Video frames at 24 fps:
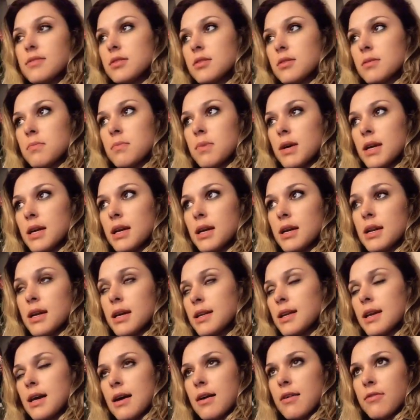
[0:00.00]
somebody,
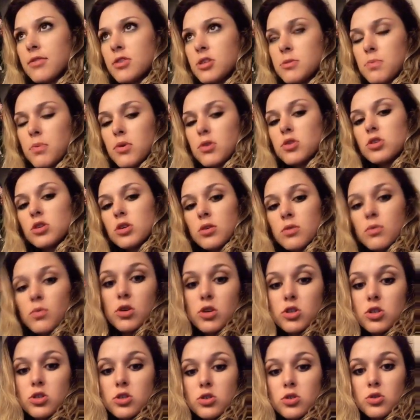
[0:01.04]
like the average person,
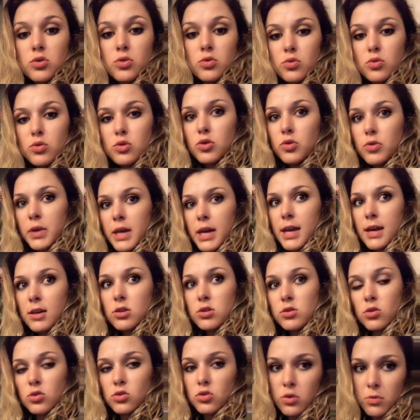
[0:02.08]
was to create a
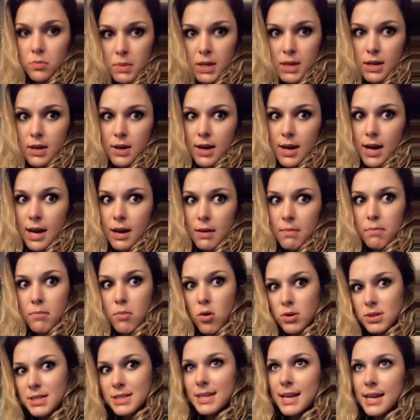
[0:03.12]
social media app,
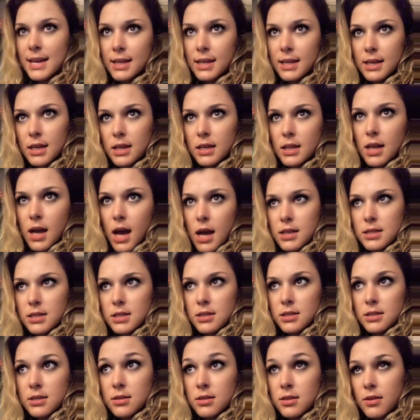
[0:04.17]
most likely that's
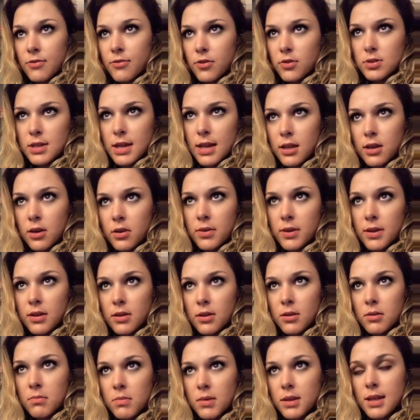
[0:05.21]
the first
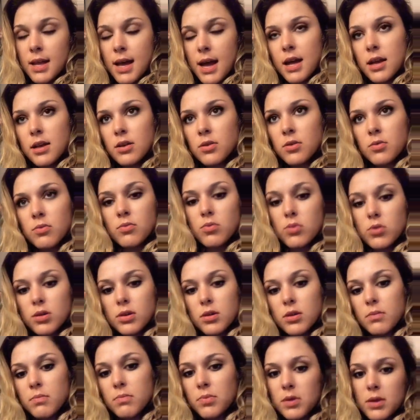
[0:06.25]
algorithm that you
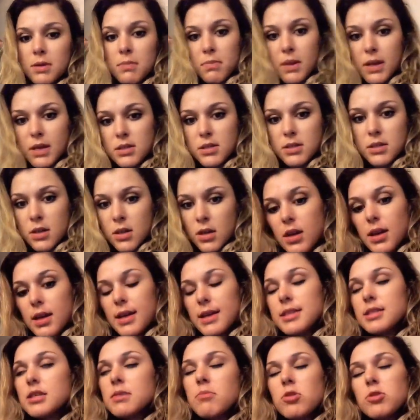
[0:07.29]
would put in place.
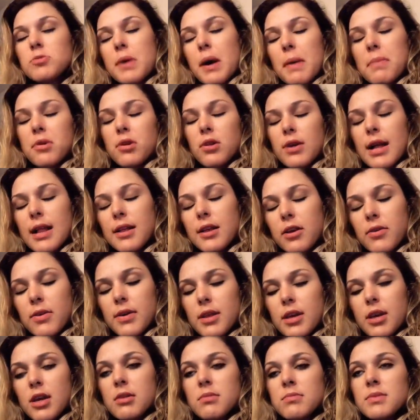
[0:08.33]
It's the most popular
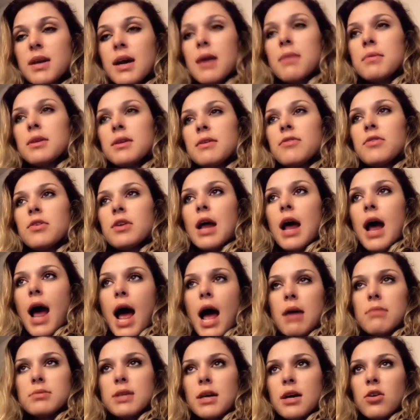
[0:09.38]
algorithm. I mean, even
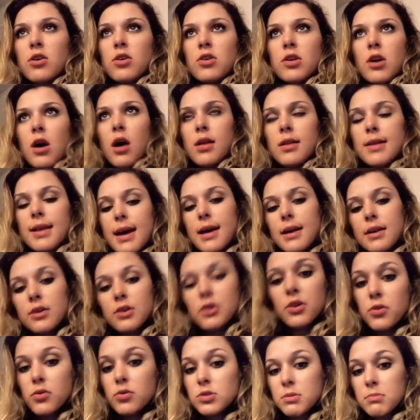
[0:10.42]
apps that are not that
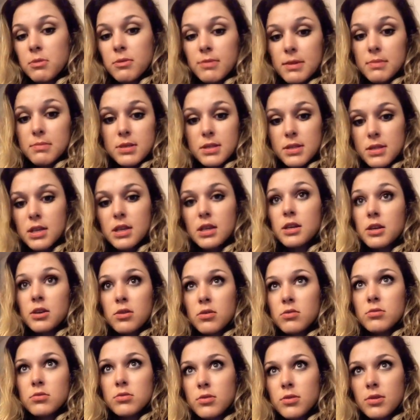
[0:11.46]
new, some of them still
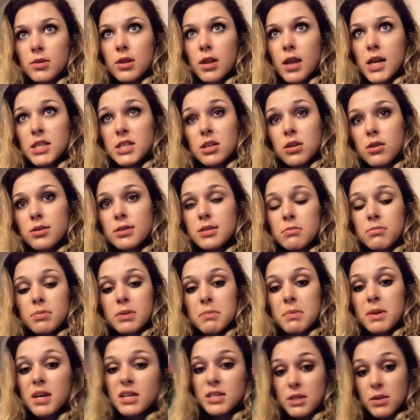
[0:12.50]
use chronological simply
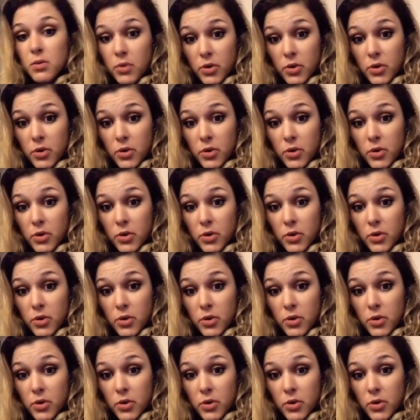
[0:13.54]
because it